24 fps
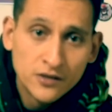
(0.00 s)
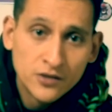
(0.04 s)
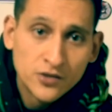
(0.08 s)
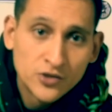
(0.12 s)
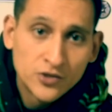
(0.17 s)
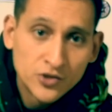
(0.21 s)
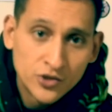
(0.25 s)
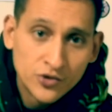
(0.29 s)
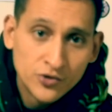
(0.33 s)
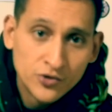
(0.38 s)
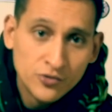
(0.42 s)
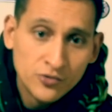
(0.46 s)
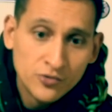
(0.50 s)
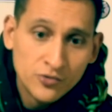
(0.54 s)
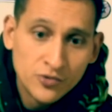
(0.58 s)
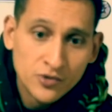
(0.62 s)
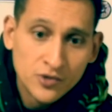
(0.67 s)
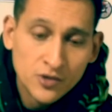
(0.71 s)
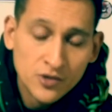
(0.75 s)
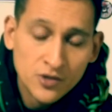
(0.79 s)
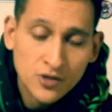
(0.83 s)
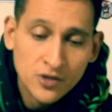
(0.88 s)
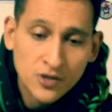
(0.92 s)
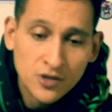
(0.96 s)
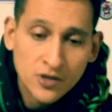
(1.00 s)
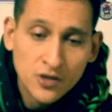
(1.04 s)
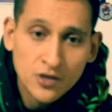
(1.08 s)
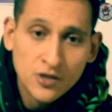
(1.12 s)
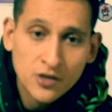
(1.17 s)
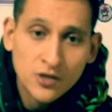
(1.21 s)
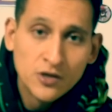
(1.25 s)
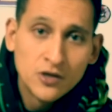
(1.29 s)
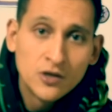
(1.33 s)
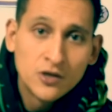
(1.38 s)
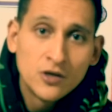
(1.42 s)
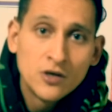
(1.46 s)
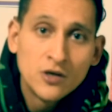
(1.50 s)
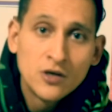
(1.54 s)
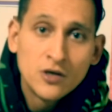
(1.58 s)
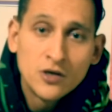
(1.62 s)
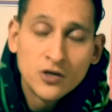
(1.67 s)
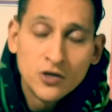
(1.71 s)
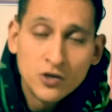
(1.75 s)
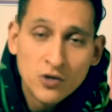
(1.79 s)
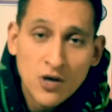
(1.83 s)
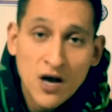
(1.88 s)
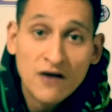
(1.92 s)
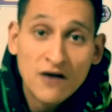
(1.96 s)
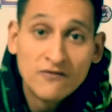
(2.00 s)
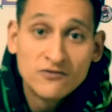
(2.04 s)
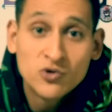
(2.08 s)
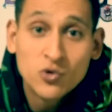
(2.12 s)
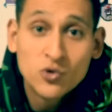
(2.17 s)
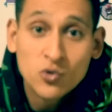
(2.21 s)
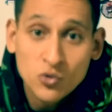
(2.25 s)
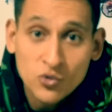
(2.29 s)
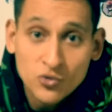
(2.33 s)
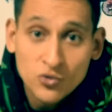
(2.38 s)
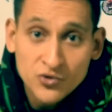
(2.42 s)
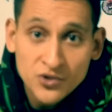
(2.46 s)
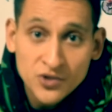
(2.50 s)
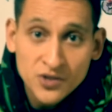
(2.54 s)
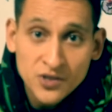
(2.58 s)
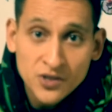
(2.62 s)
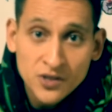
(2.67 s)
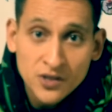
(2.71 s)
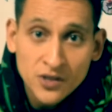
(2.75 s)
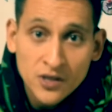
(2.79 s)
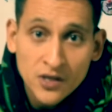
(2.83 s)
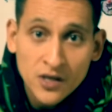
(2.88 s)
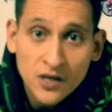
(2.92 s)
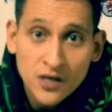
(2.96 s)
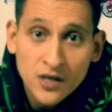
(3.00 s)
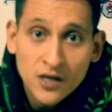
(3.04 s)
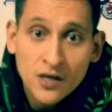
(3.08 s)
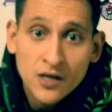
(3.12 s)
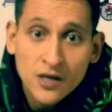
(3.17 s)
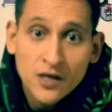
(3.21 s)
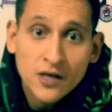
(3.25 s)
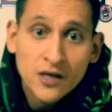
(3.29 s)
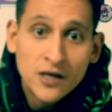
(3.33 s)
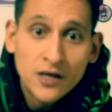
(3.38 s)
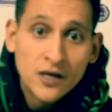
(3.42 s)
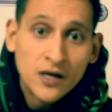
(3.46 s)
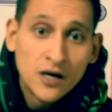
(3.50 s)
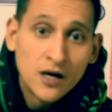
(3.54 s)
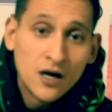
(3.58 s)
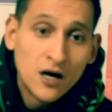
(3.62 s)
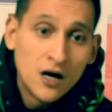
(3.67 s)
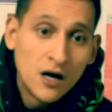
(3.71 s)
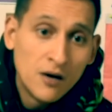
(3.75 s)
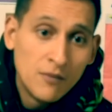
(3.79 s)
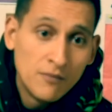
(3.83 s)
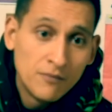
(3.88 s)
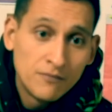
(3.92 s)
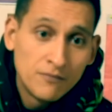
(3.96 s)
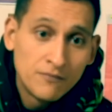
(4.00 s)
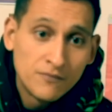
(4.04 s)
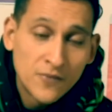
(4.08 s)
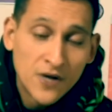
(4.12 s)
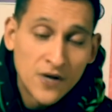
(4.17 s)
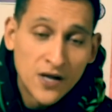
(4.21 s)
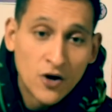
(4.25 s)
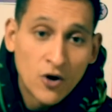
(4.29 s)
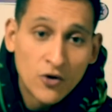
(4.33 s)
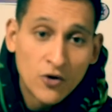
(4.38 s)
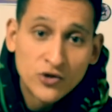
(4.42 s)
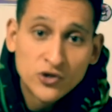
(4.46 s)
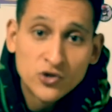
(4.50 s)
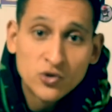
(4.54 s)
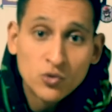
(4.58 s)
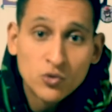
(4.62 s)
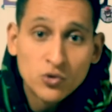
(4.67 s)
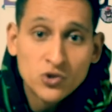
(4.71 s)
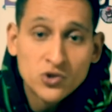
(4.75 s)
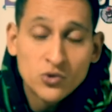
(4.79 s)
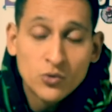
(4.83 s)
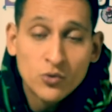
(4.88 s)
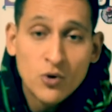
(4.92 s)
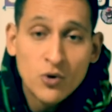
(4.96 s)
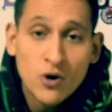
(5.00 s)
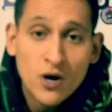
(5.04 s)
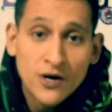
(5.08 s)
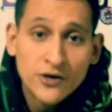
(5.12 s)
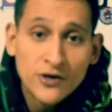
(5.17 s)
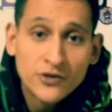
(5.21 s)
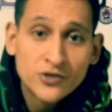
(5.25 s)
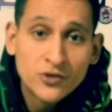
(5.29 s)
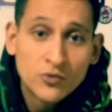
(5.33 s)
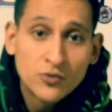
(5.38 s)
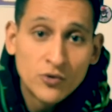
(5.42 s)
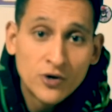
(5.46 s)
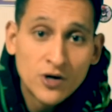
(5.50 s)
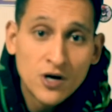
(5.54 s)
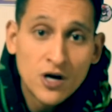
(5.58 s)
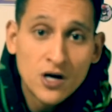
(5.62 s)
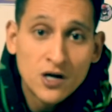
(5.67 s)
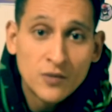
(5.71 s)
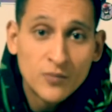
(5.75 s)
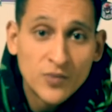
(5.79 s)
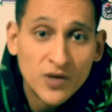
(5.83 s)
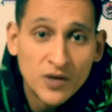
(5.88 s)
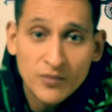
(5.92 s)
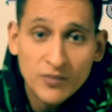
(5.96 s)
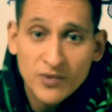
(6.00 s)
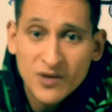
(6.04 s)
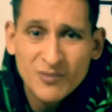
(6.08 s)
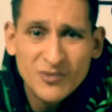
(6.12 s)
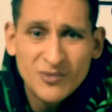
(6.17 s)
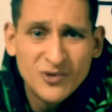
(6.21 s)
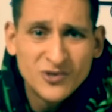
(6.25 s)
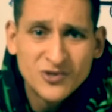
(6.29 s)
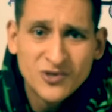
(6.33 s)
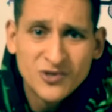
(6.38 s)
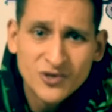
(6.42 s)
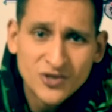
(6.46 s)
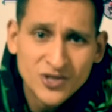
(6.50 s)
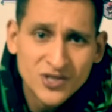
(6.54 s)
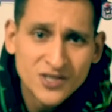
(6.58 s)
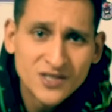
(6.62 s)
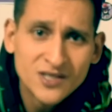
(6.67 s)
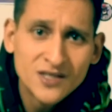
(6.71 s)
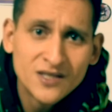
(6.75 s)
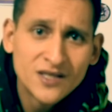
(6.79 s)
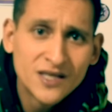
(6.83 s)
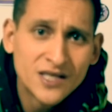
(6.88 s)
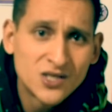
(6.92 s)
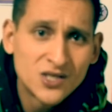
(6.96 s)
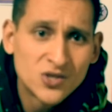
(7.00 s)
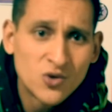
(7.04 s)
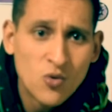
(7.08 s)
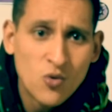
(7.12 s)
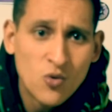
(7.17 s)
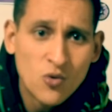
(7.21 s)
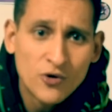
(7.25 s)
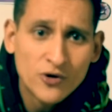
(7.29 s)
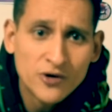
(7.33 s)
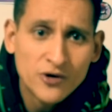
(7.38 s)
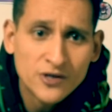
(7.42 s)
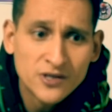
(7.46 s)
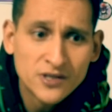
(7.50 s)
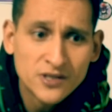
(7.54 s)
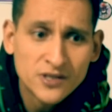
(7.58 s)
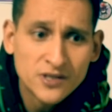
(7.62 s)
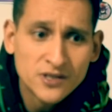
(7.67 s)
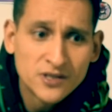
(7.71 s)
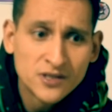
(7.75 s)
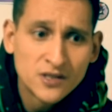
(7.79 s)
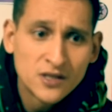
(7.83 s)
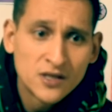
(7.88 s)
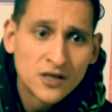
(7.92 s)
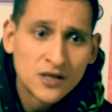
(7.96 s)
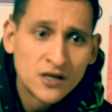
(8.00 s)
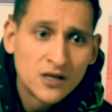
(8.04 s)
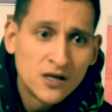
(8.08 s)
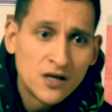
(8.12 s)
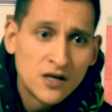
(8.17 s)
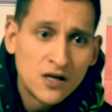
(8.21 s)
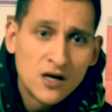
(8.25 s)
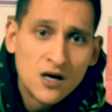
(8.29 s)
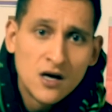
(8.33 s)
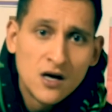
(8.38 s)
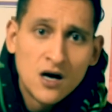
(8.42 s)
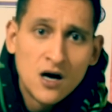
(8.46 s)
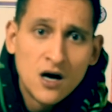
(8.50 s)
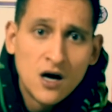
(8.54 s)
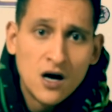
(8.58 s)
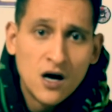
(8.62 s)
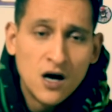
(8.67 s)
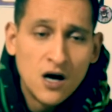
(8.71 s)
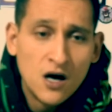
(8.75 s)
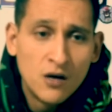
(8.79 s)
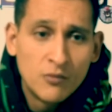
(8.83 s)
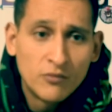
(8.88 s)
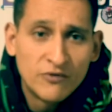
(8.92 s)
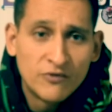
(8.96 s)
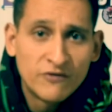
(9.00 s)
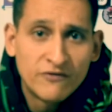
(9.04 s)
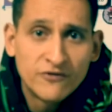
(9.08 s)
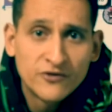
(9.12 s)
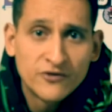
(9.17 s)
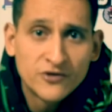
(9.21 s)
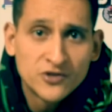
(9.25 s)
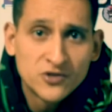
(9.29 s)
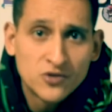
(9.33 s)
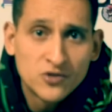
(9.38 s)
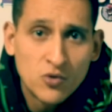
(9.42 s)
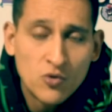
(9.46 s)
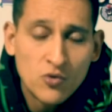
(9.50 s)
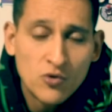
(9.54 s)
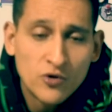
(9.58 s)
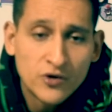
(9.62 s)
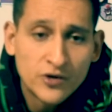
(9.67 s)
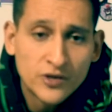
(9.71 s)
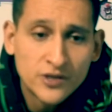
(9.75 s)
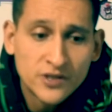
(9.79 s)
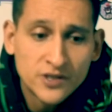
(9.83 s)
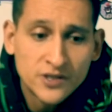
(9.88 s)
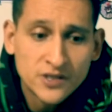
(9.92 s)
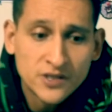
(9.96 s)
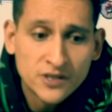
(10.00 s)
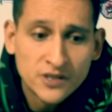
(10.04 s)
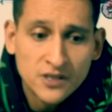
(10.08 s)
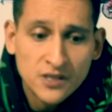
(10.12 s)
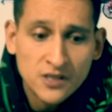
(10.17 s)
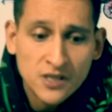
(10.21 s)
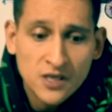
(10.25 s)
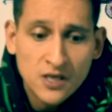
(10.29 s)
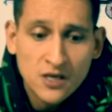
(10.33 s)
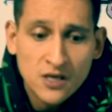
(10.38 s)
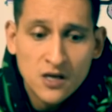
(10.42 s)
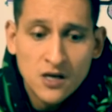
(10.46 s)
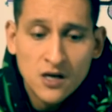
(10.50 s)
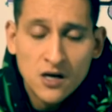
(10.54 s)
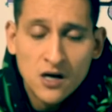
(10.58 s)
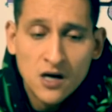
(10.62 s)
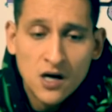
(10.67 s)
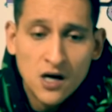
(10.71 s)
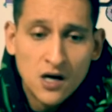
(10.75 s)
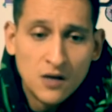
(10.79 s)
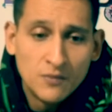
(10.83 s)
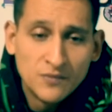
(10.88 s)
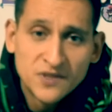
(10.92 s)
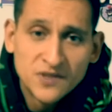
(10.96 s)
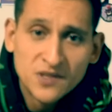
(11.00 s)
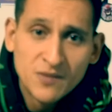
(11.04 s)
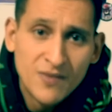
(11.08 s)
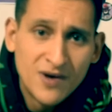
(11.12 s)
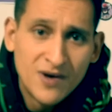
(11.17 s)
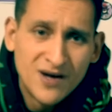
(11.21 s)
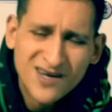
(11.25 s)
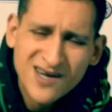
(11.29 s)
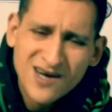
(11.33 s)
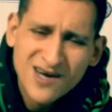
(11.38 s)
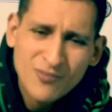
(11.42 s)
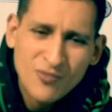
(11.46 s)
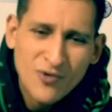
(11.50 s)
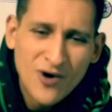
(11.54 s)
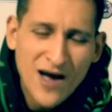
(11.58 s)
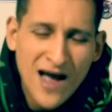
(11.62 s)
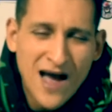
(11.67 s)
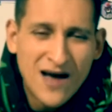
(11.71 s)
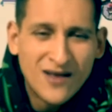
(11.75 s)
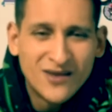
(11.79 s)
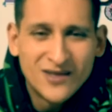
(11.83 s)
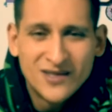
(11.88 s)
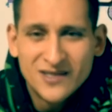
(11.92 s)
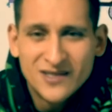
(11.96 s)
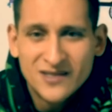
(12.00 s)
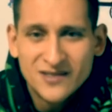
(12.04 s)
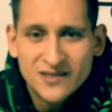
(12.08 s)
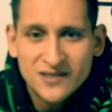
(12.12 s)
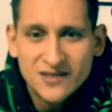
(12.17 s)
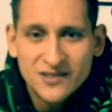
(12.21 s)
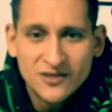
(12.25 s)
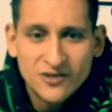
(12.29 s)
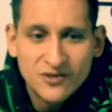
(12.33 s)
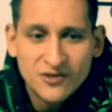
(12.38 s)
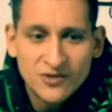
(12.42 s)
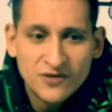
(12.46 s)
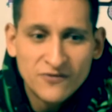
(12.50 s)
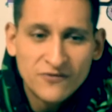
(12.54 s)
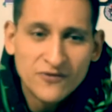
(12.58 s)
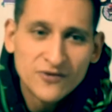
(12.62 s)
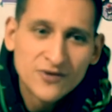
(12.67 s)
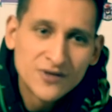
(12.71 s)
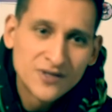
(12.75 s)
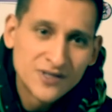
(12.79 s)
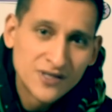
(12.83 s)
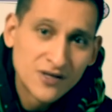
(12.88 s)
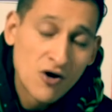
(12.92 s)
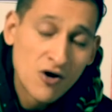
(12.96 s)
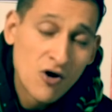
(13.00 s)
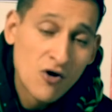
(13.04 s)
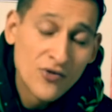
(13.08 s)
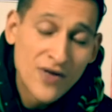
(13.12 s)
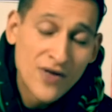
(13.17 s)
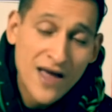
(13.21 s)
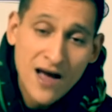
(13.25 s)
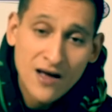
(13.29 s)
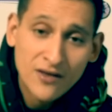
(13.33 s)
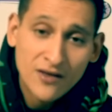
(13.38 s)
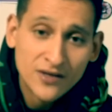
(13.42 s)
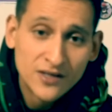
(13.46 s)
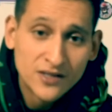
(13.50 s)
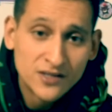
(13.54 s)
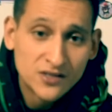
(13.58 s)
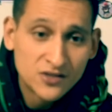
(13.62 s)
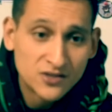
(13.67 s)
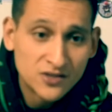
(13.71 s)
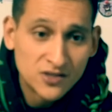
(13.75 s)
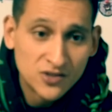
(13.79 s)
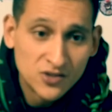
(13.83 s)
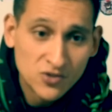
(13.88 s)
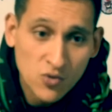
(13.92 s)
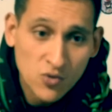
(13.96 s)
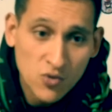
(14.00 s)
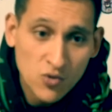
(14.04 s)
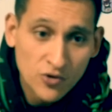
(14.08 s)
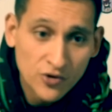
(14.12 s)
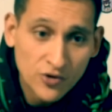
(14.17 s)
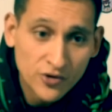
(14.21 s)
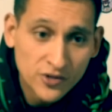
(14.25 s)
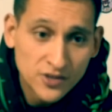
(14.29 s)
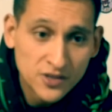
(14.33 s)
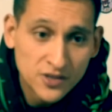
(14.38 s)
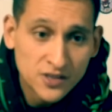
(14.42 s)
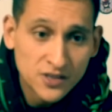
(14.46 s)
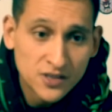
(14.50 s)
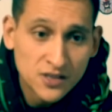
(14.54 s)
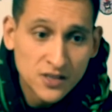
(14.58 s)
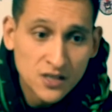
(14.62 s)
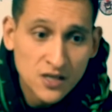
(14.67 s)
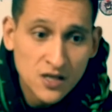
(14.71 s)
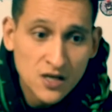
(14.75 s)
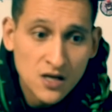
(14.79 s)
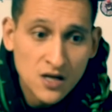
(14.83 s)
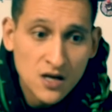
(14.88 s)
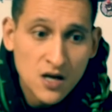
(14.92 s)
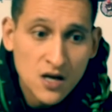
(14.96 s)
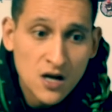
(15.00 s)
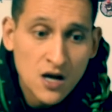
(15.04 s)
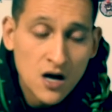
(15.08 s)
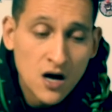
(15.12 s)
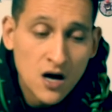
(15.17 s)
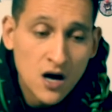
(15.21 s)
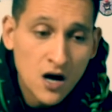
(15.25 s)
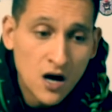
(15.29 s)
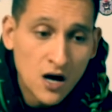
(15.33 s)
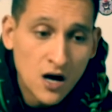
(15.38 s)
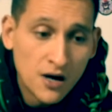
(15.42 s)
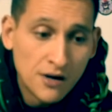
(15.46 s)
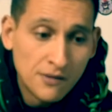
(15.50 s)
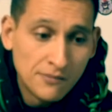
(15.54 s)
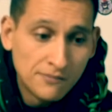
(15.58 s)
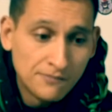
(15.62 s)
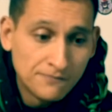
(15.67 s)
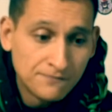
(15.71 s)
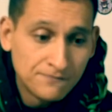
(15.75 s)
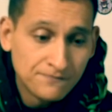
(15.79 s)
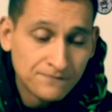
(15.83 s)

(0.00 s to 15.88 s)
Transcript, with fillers: two, you have tools, um, and all the tools required to work on a B M W, so you just need like Torx, um, reverse Torx, Um, some a couple Allens, you know, different all the Allens, the Torx, um,